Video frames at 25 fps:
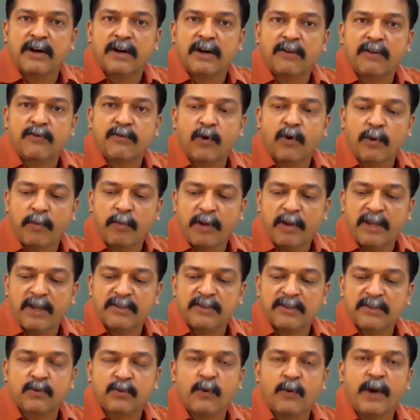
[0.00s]
or 4
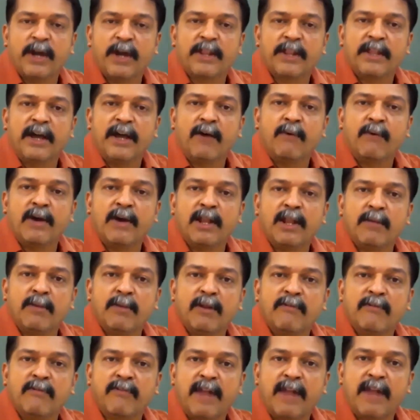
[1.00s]
places where the
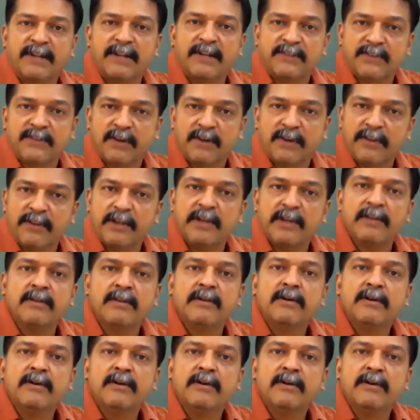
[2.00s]
available flats are there.